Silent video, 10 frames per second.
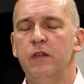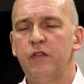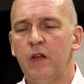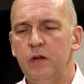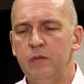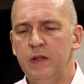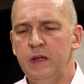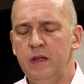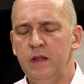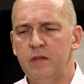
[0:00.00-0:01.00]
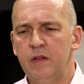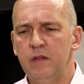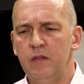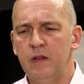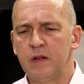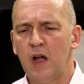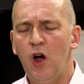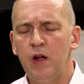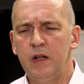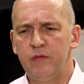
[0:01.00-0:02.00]
So the
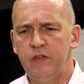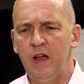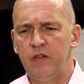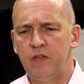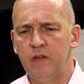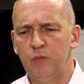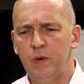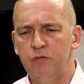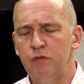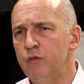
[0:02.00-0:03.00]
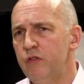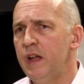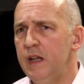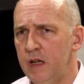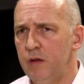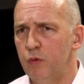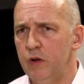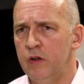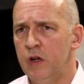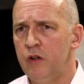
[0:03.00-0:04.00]
kind of tests that we routinely
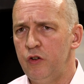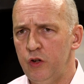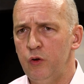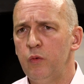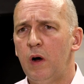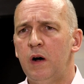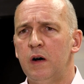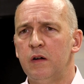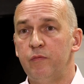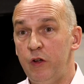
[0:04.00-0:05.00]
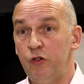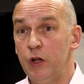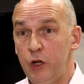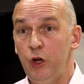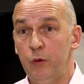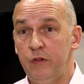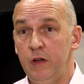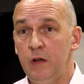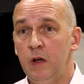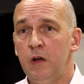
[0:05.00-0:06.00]
would do are visual
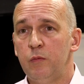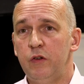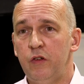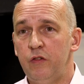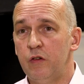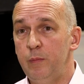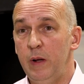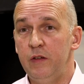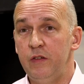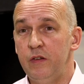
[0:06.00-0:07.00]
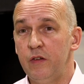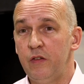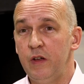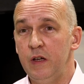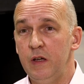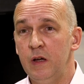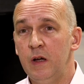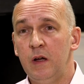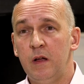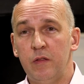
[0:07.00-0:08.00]
acuity, which is your ability to see
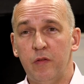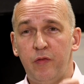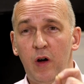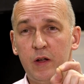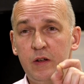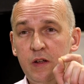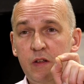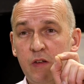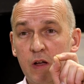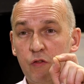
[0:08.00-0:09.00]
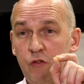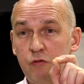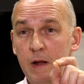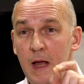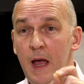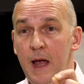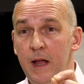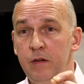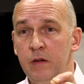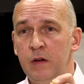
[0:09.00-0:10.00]
the fine detail straight
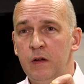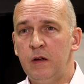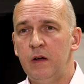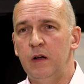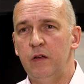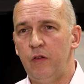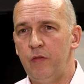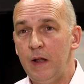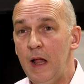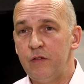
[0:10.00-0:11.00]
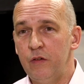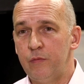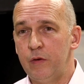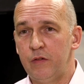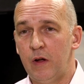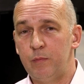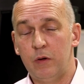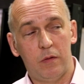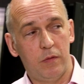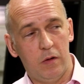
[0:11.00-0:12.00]
ahead. So the letters, for
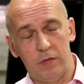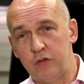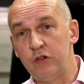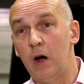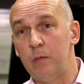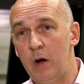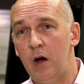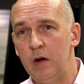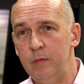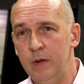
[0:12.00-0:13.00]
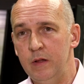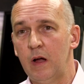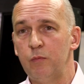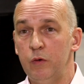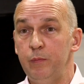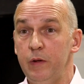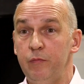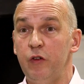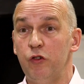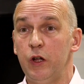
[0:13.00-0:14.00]
example, on the chart behind me, that would be
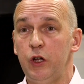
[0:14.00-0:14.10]
visual